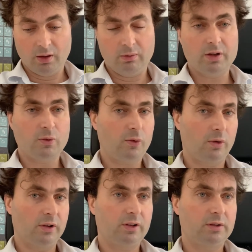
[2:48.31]
which of
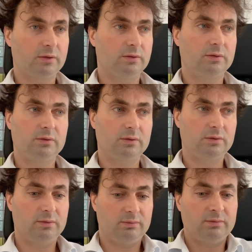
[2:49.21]
course
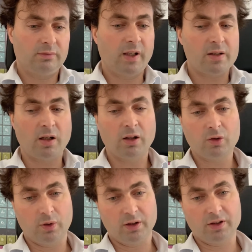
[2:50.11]
is hard
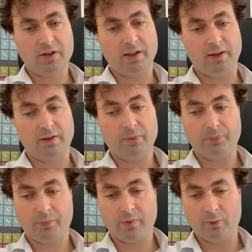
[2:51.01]
to understand.
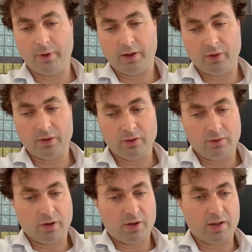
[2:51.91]
Where then
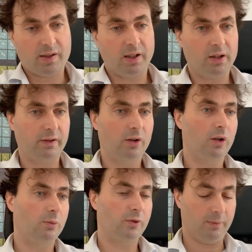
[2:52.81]
does the scattering
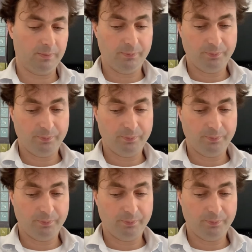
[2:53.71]
come from?